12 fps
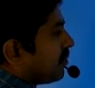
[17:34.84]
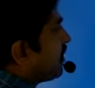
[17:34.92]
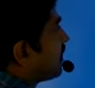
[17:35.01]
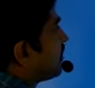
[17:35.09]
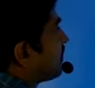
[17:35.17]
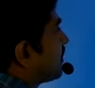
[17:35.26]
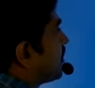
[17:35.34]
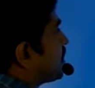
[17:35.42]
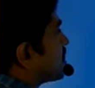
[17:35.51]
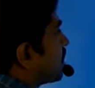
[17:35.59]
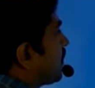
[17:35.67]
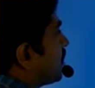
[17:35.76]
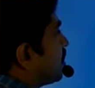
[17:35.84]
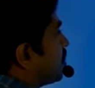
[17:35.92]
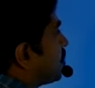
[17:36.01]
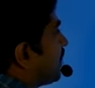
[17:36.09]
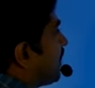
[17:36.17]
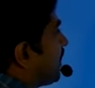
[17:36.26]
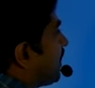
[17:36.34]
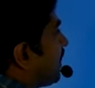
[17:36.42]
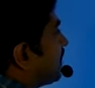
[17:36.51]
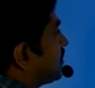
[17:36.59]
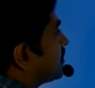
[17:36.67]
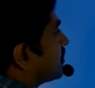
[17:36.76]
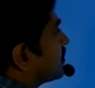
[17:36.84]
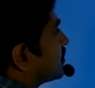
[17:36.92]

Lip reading: is the moment of inertia due to E?